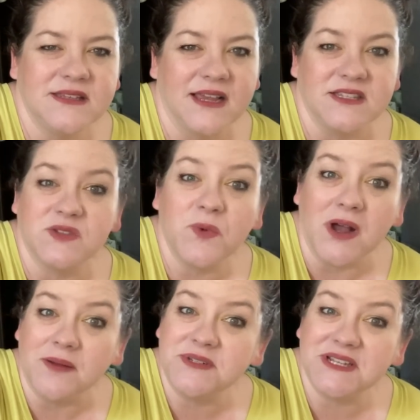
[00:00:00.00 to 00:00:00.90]
I
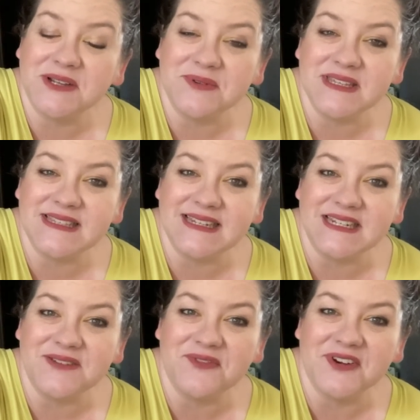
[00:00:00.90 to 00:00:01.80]
swapped with a
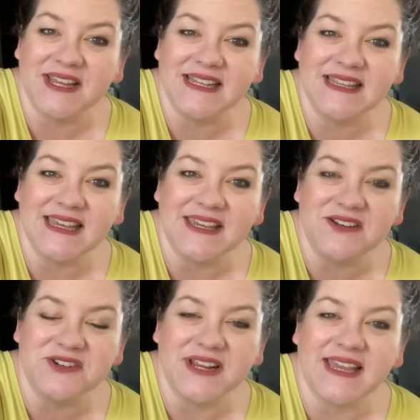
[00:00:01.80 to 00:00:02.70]
stitching friend. Thank
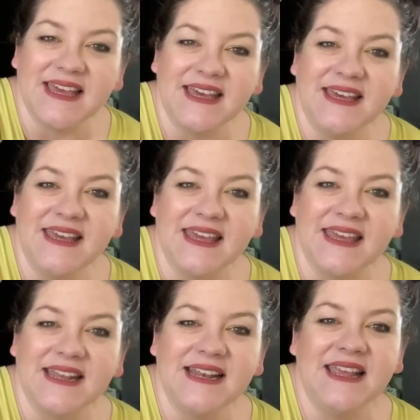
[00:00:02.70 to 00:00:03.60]
you, Trinka,
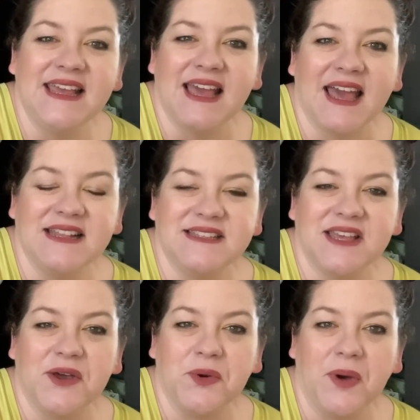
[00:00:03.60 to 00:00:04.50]
again. And
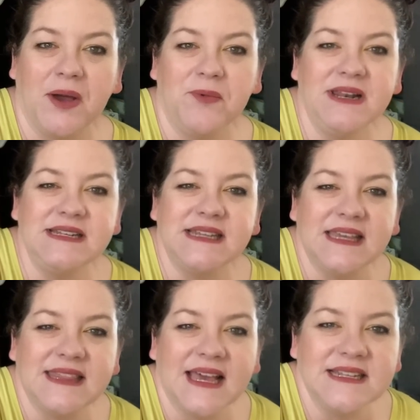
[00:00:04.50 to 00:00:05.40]
so I wanted to
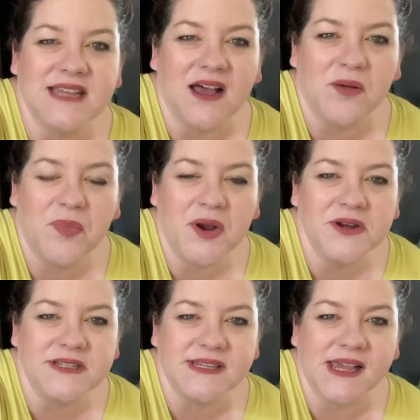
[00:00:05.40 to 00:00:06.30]
get that top
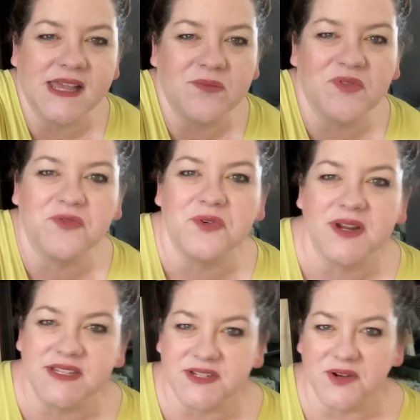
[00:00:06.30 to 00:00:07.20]
part done before
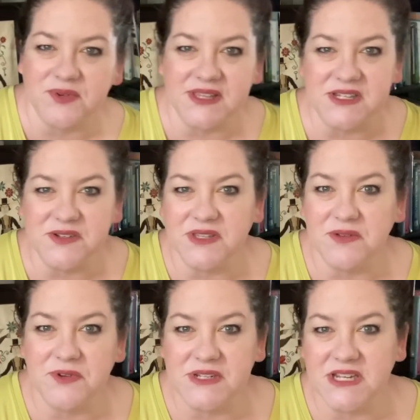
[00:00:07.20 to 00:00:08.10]
I start really doing
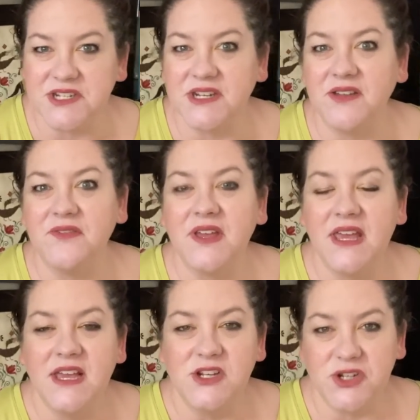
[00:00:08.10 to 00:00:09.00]
the rotation of
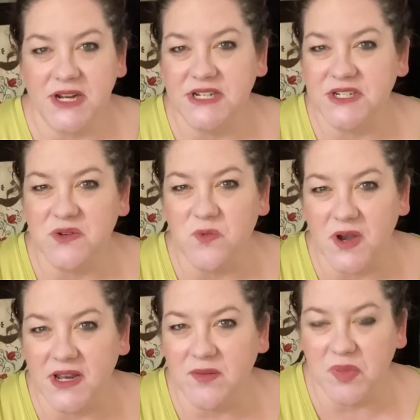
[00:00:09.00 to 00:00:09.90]
trying to do
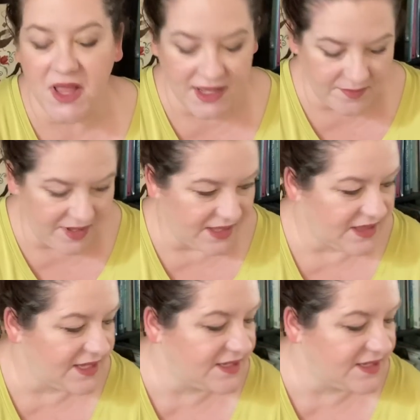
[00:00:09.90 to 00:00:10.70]
one block a month.